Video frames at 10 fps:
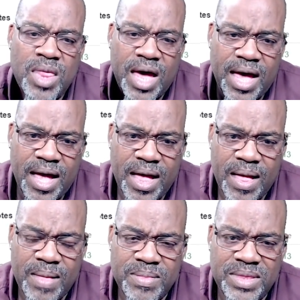
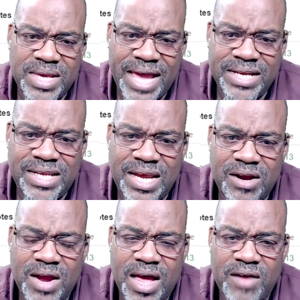Um, the
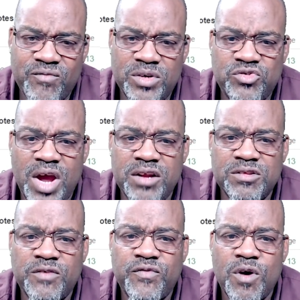idea of we're trying to
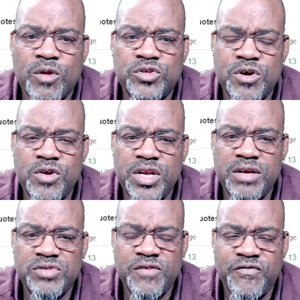look for
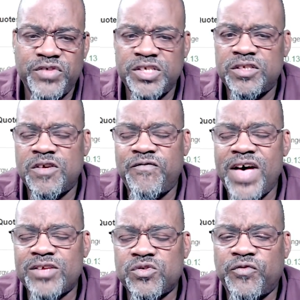alternatives to, to
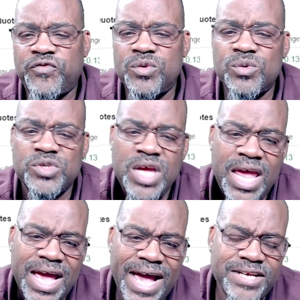fossil fuels.
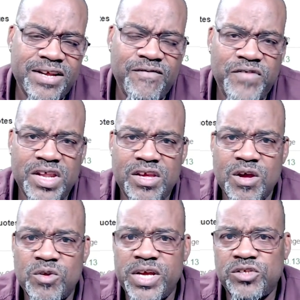I did a
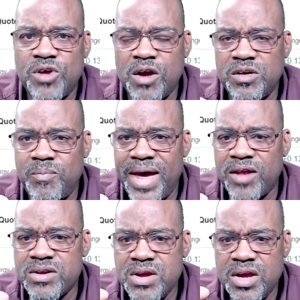video that talked
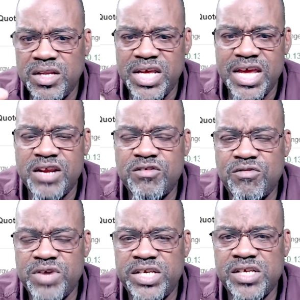about the
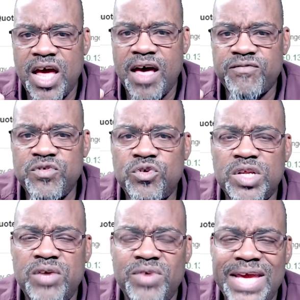increase of
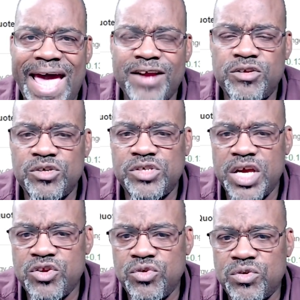nuclear reactors
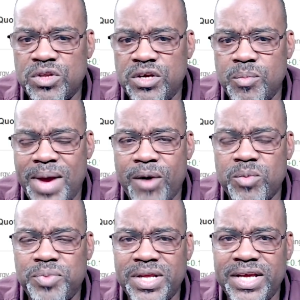and nuclear power
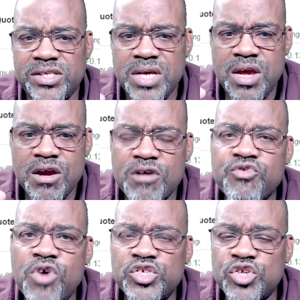plants
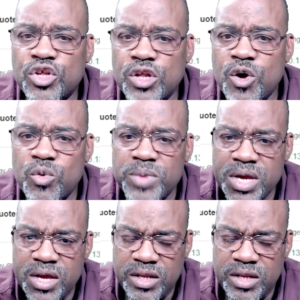across the globe.